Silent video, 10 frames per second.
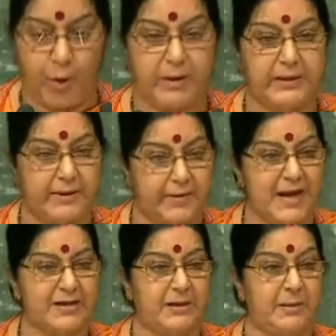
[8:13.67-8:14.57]
in the
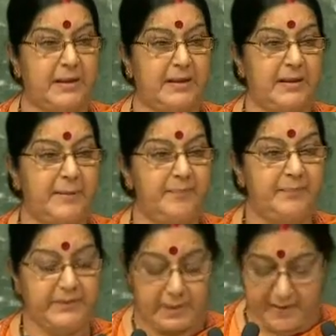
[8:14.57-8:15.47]
search for the
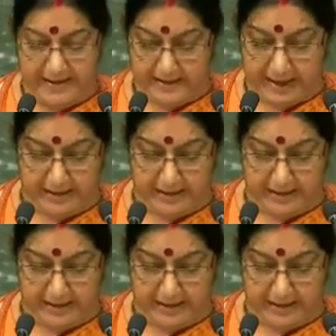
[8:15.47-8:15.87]
common good